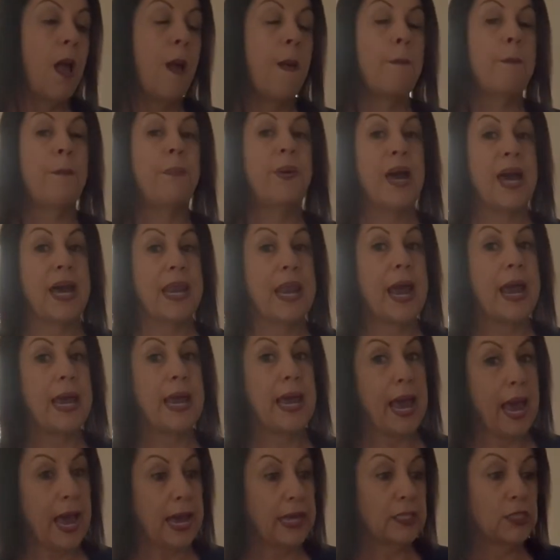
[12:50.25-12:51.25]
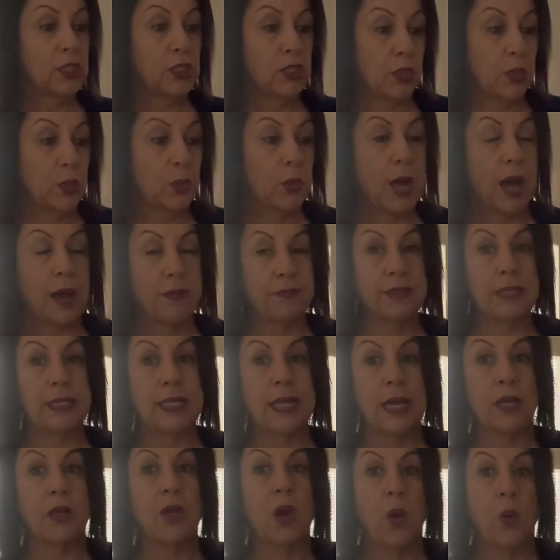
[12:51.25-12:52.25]
But I do have to
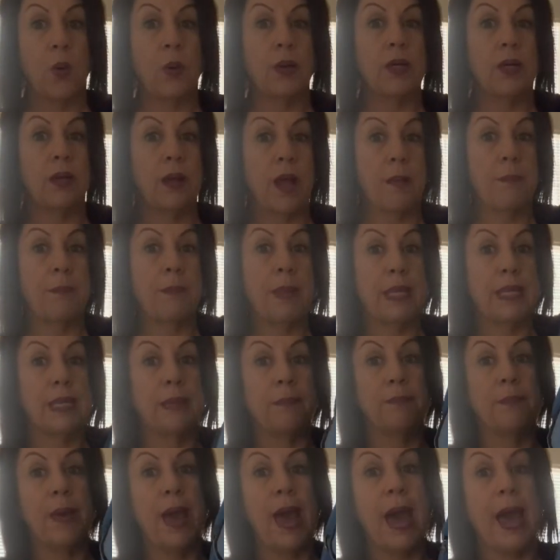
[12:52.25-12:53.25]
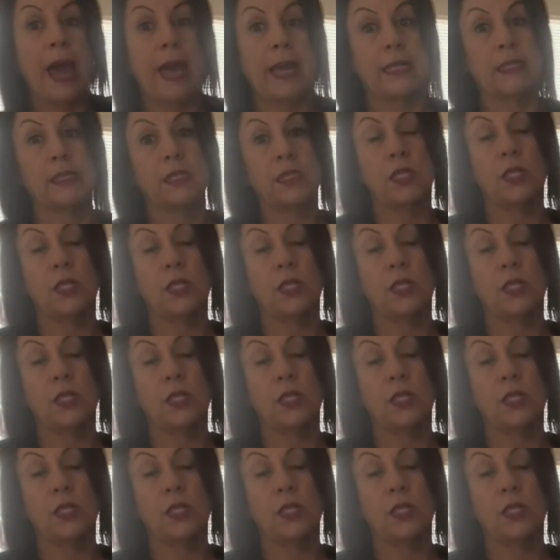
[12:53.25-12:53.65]
get going on making bags,